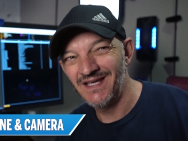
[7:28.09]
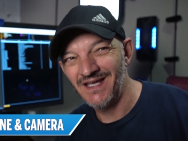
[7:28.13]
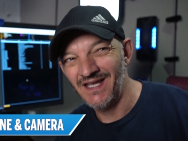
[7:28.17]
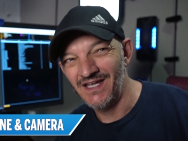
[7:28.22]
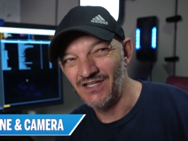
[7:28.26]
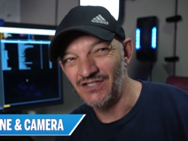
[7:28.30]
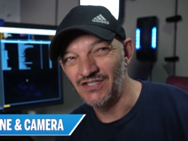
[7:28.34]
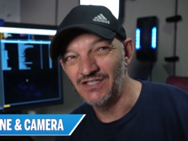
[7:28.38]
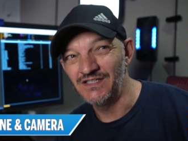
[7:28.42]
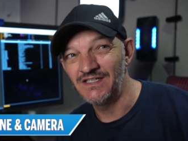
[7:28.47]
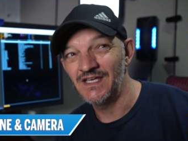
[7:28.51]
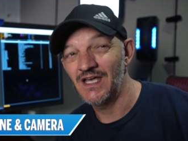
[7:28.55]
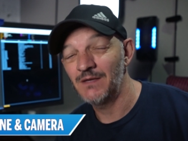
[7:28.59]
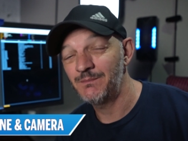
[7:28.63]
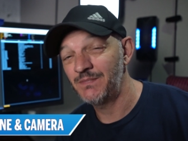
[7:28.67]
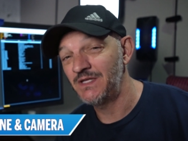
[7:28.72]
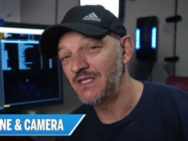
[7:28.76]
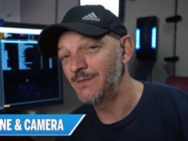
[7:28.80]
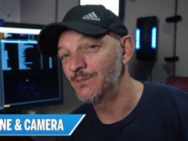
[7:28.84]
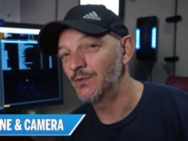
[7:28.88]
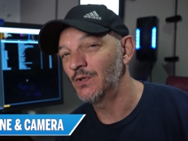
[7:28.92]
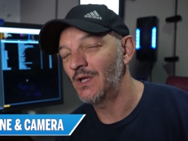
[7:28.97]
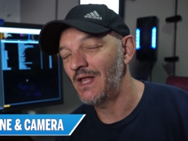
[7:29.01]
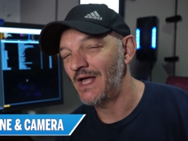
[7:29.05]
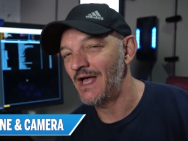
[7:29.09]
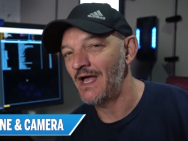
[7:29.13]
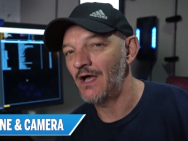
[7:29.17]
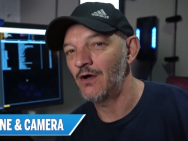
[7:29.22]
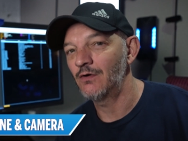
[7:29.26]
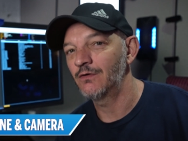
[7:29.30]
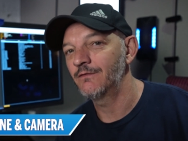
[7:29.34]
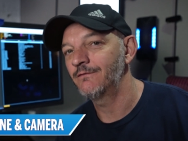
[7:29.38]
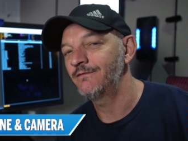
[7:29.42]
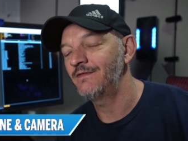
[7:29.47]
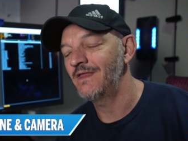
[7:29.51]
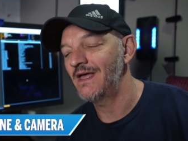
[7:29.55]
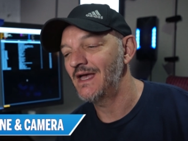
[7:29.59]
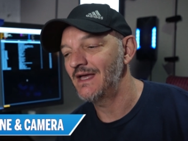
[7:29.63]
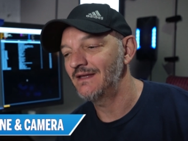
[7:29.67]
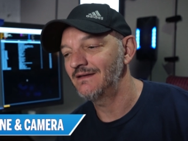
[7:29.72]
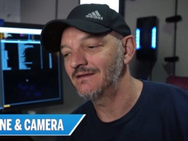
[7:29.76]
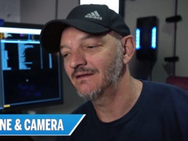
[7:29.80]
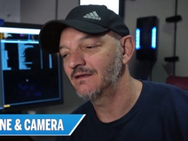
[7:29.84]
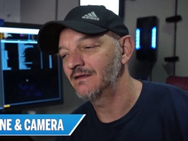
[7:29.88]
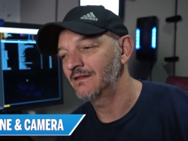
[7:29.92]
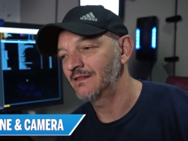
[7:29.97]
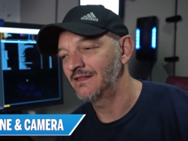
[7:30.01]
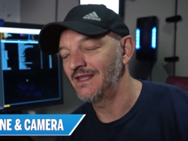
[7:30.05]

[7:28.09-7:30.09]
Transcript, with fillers: and you get people out of that.